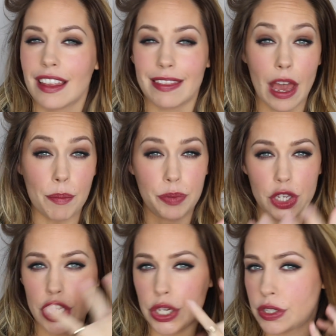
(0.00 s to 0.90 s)
that
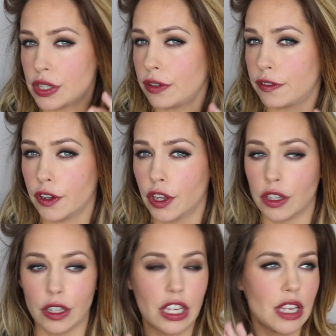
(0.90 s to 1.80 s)

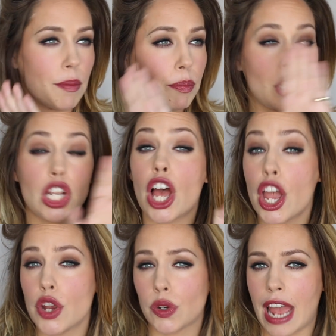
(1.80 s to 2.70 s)
beautiful,
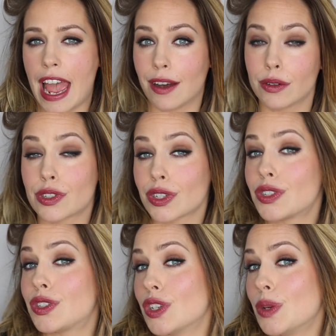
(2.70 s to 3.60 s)
blown out,
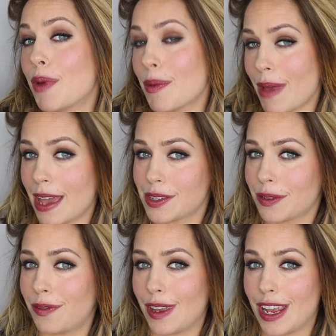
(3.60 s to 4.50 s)
super matte
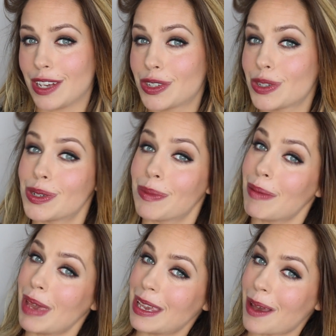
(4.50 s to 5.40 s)
finish to my
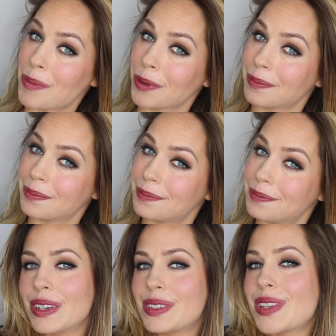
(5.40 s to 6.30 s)
makeup.
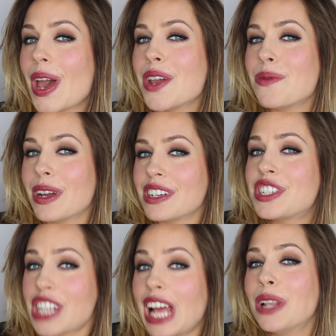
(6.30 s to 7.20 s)
So
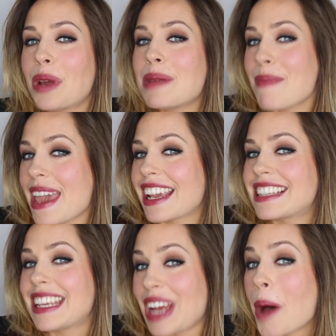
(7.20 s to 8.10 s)
shall we
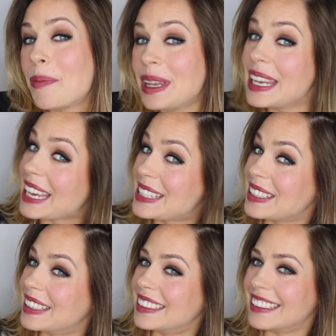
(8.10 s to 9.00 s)
mix it up a
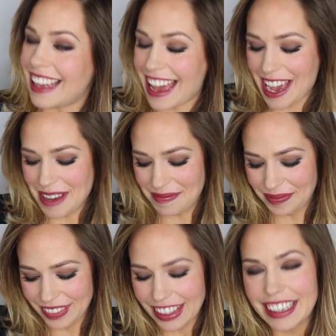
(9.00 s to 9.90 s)
little?
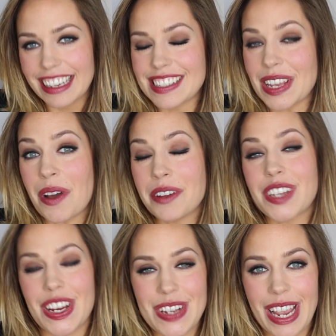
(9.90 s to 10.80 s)
So I've
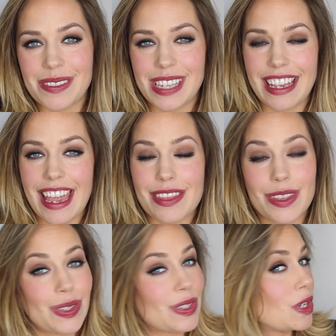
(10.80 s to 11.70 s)
shown you how to get
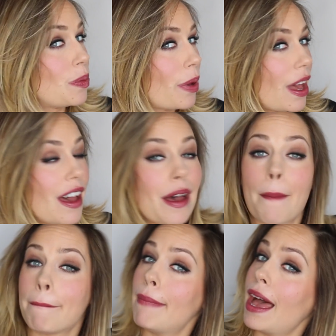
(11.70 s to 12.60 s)
the super
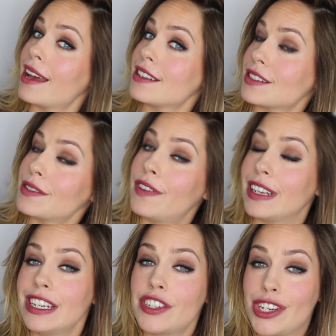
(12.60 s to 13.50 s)
matte
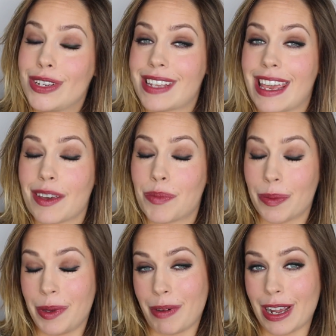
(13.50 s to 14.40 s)
finish using
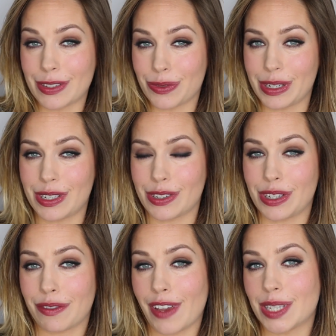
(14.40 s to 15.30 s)
Bobbi Brown's
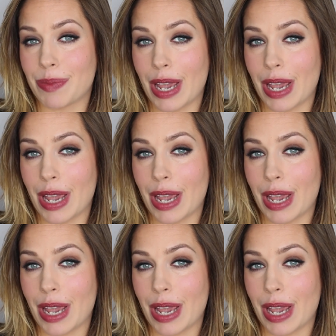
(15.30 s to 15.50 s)
retouching face